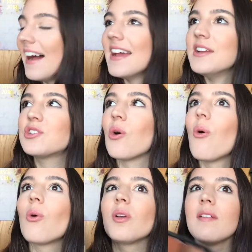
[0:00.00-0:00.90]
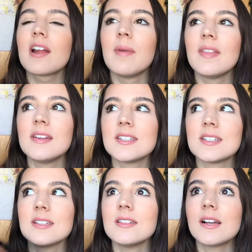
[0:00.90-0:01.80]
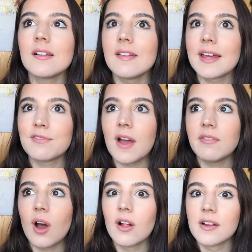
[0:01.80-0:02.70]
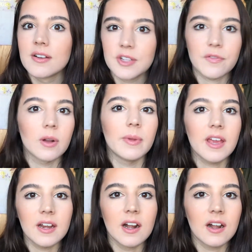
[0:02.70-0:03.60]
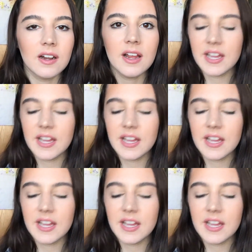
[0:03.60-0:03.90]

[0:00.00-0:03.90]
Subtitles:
I totally recommend this. It's literally like $5 if you're a beginner